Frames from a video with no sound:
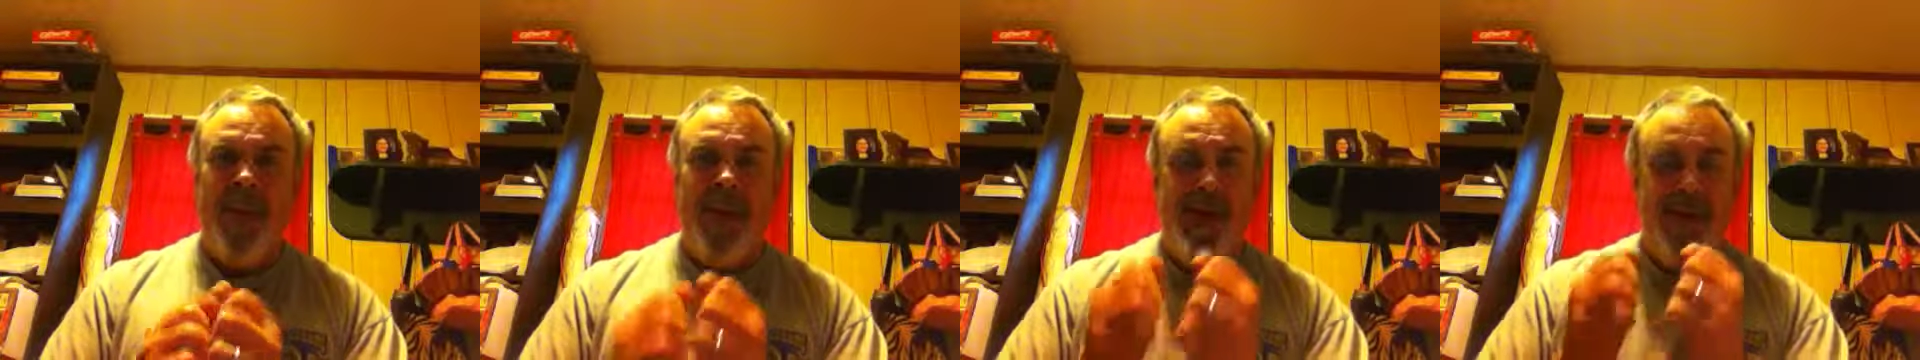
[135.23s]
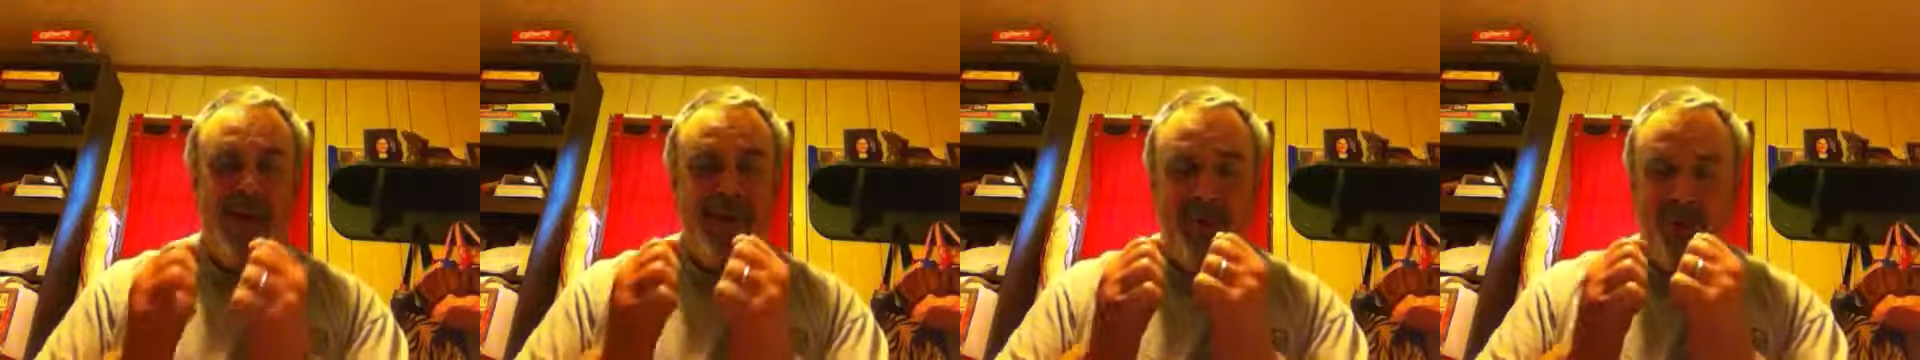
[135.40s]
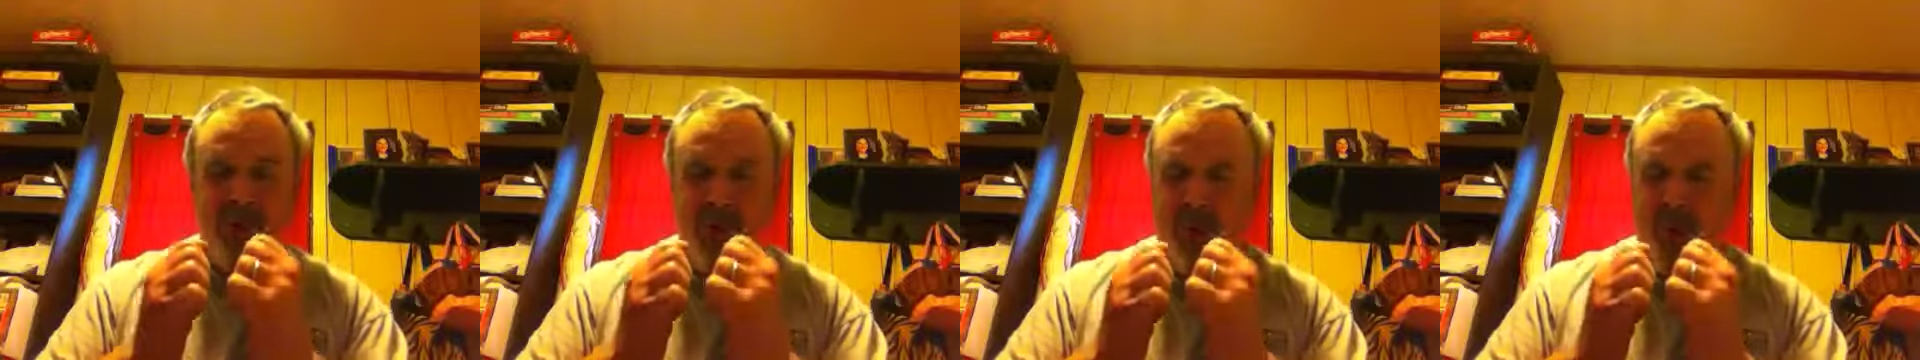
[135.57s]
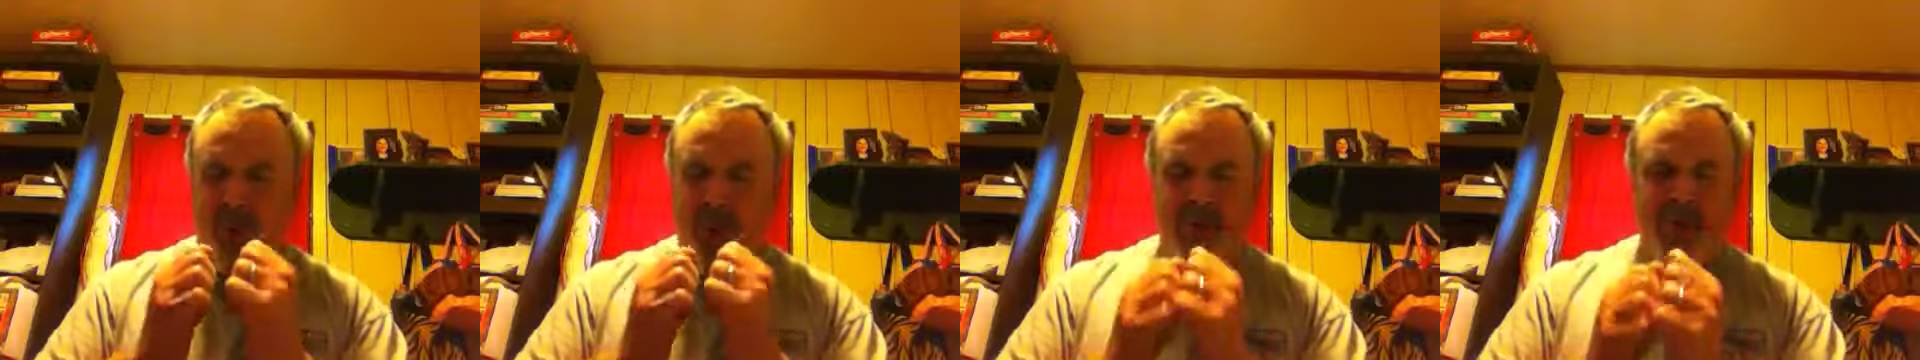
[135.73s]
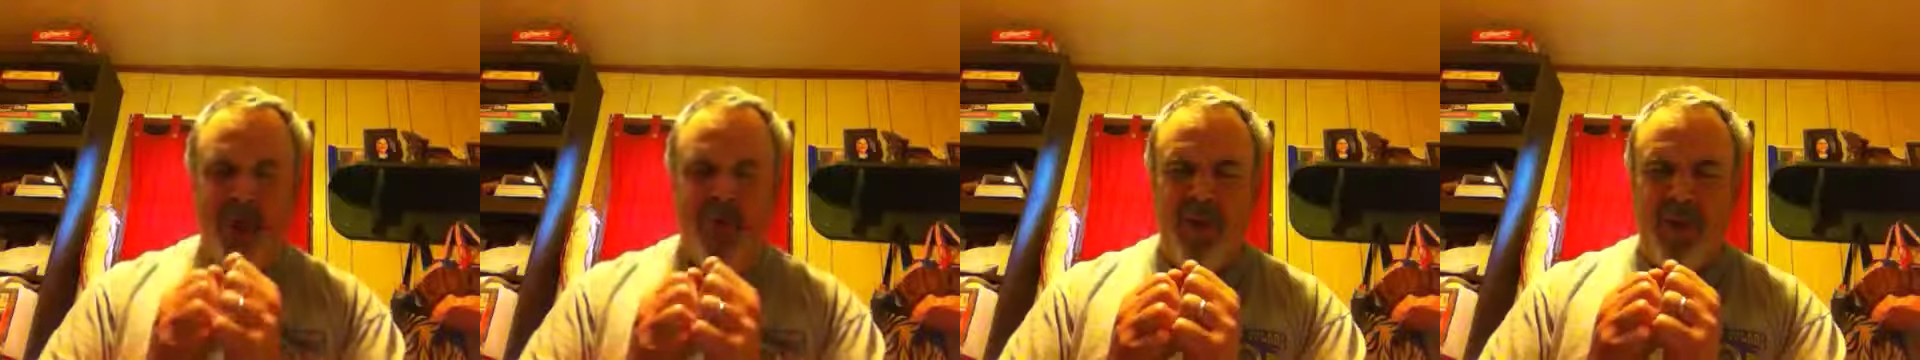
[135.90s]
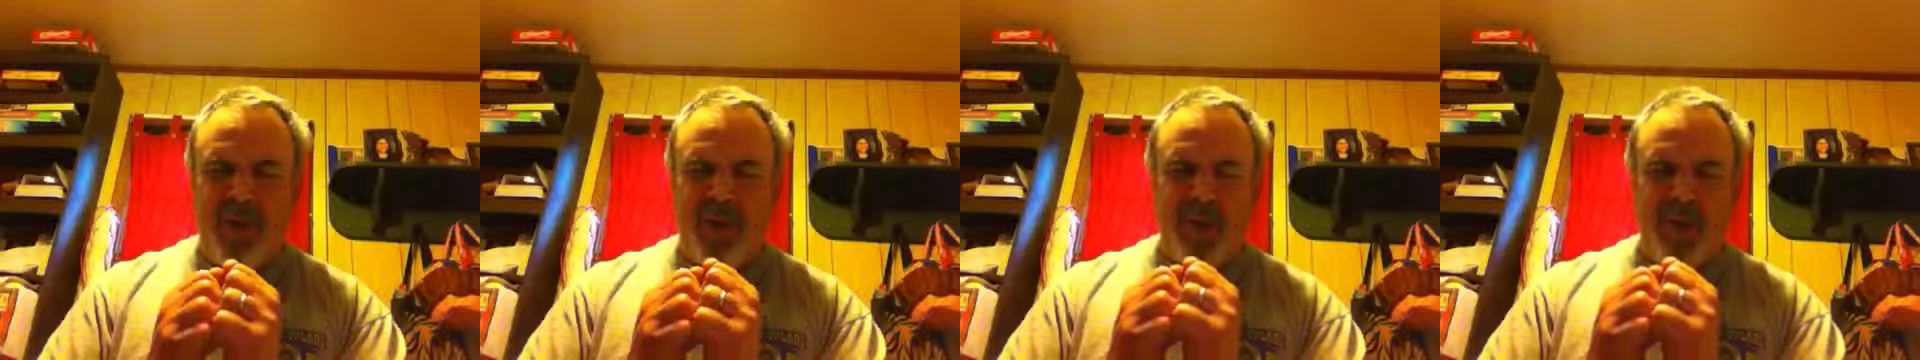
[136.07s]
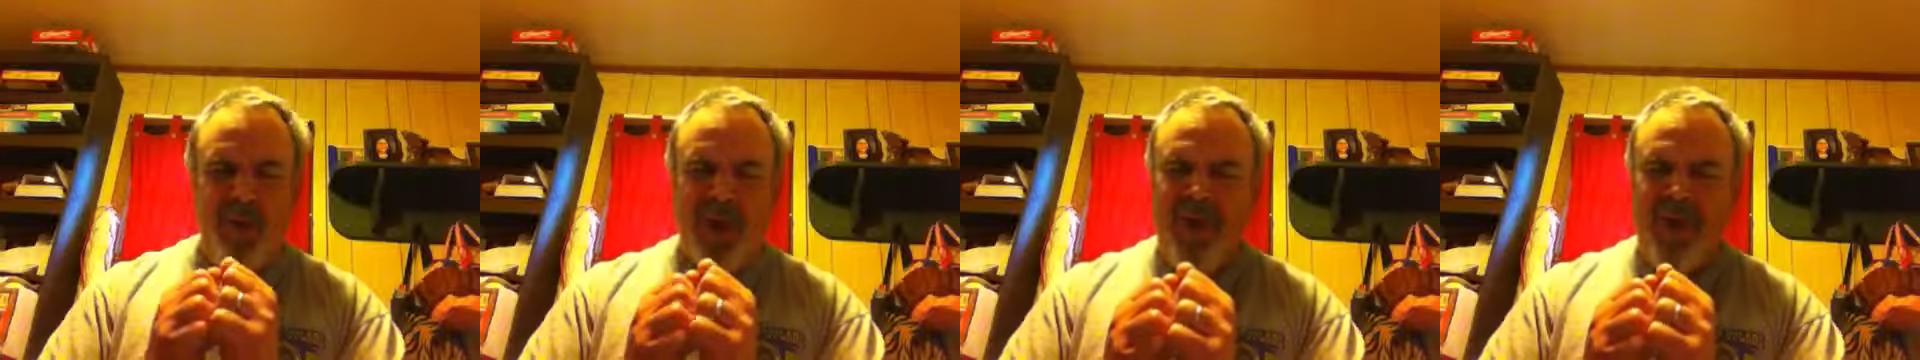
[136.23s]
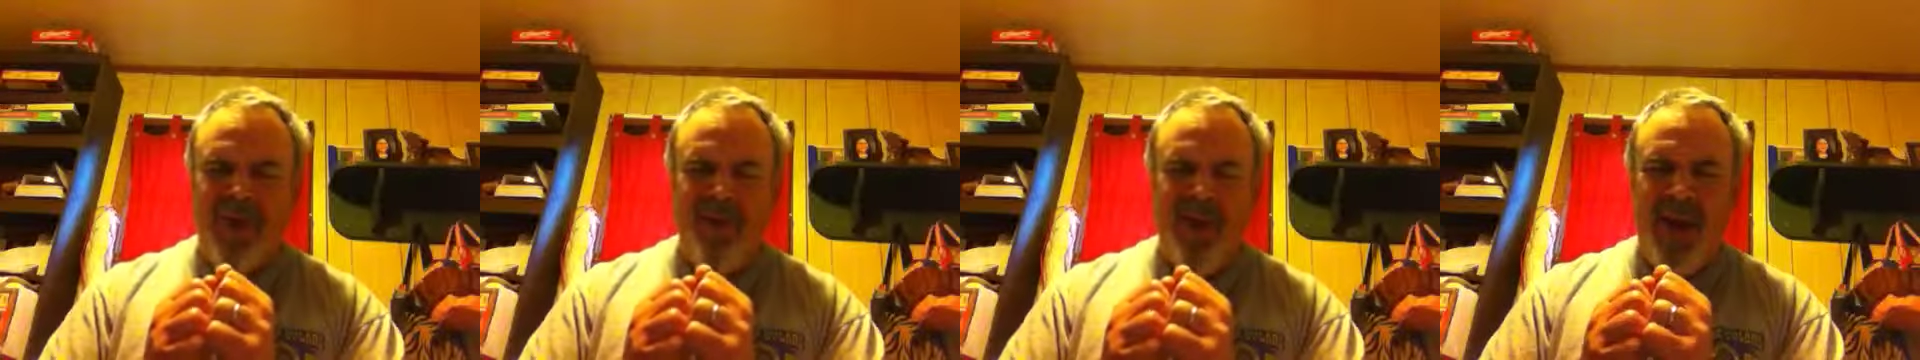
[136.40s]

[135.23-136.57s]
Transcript: And if you believe